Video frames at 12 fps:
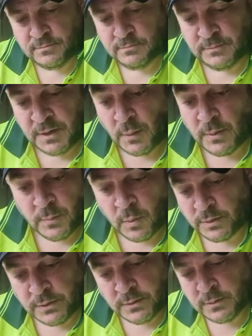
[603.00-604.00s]
knowing what
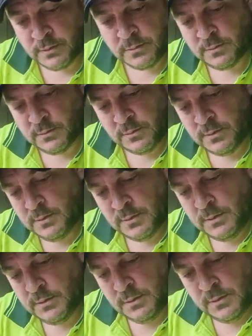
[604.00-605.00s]
your
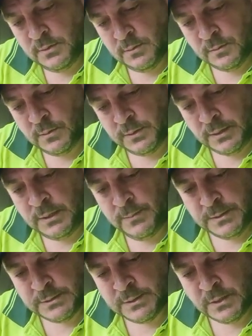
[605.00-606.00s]

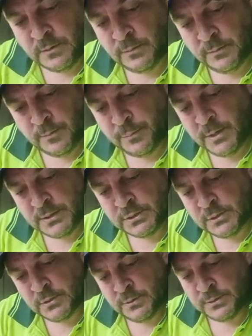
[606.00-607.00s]
limits are on the
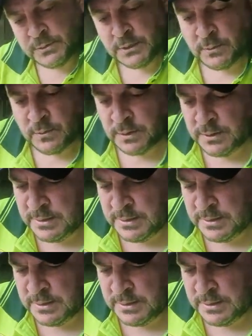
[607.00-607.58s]
pressure and so on.